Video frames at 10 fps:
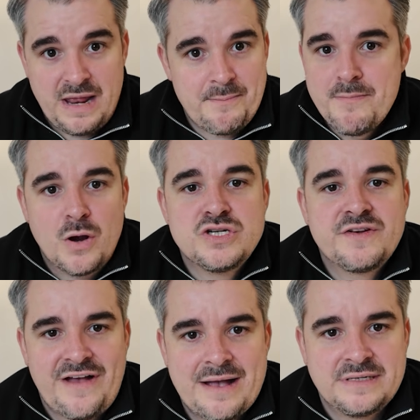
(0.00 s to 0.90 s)

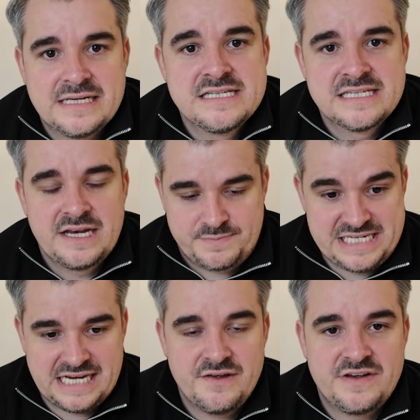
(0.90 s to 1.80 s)
most families,
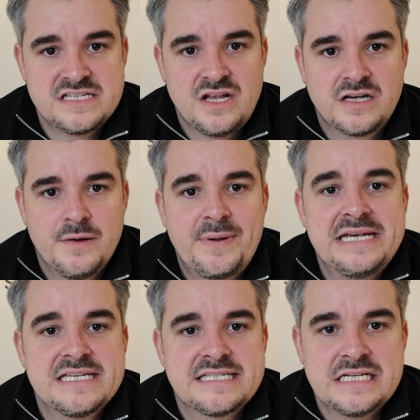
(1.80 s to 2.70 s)
particularly if it's like a
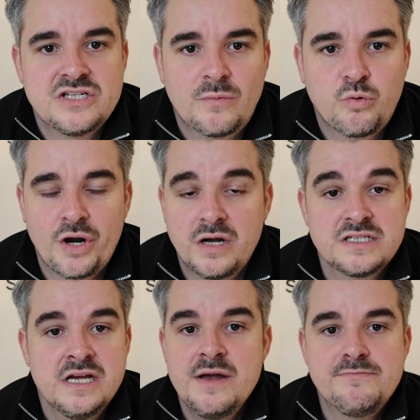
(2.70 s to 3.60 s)
B2C type
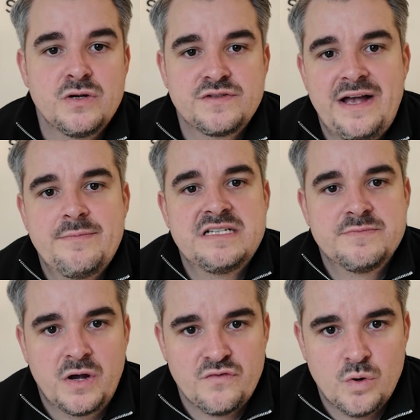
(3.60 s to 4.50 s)
product, most families are
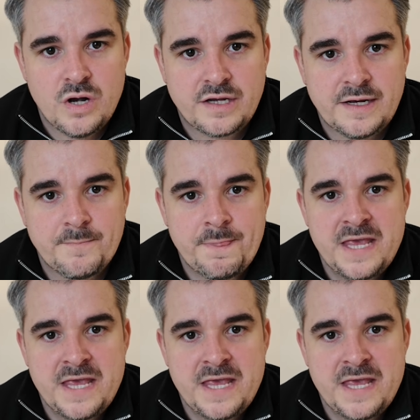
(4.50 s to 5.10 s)
both working.